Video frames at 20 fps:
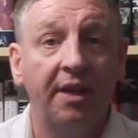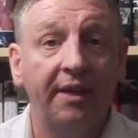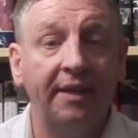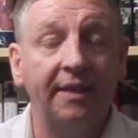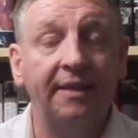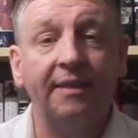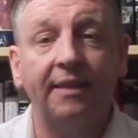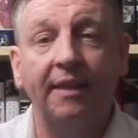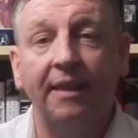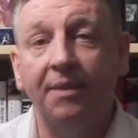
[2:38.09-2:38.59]

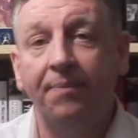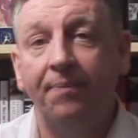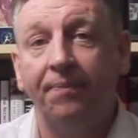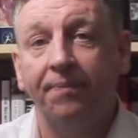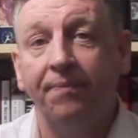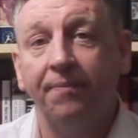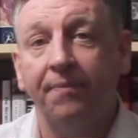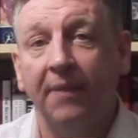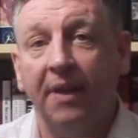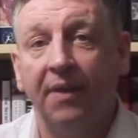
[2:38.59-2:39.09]
You see,
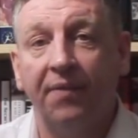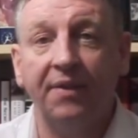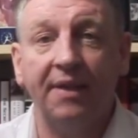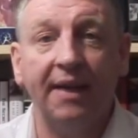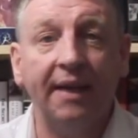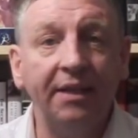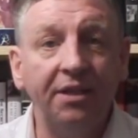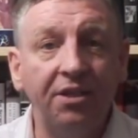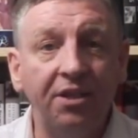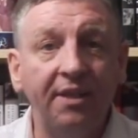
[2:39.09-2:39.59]
the
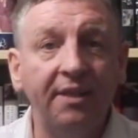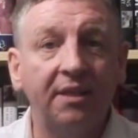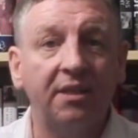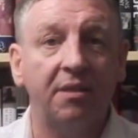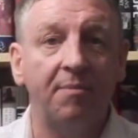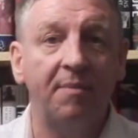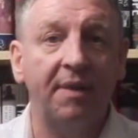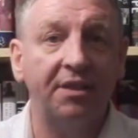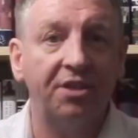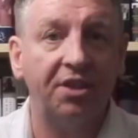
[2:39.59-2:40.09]

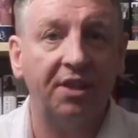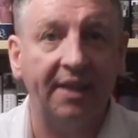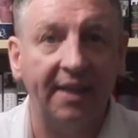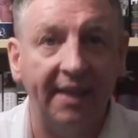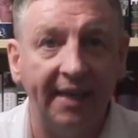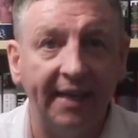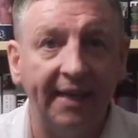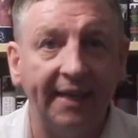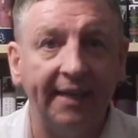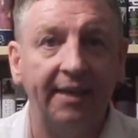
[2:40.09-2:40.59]
anti-Semitic
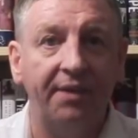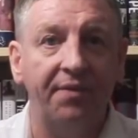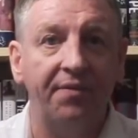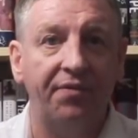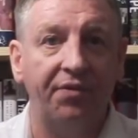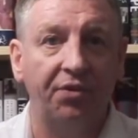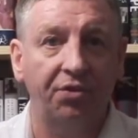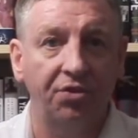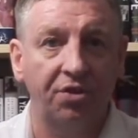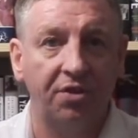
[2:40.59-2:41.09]
hurdle in
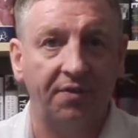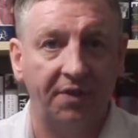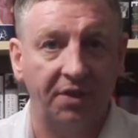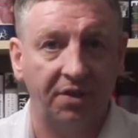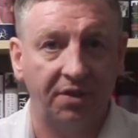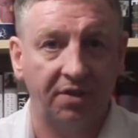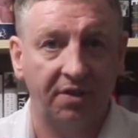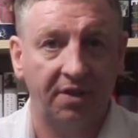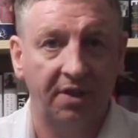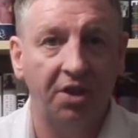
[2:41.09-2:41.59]
front of
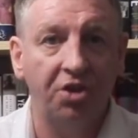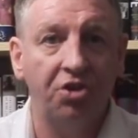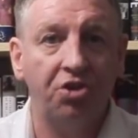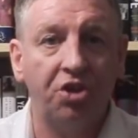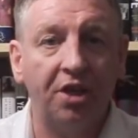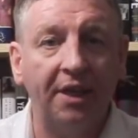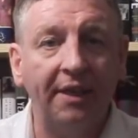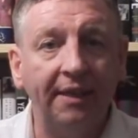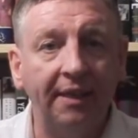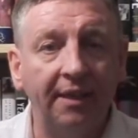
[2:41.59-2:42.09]
us,
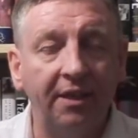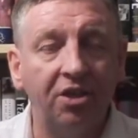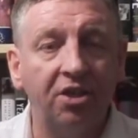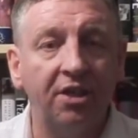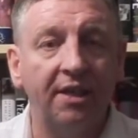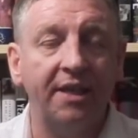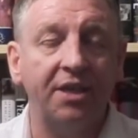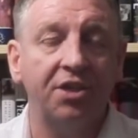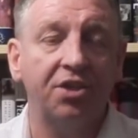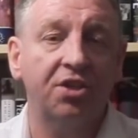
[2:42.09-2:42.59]

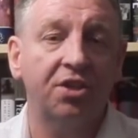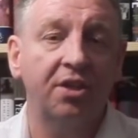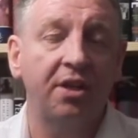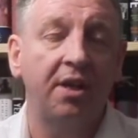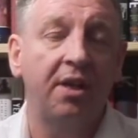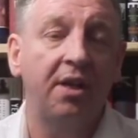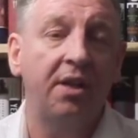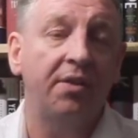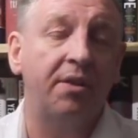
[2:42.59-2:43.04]
Schindler's List,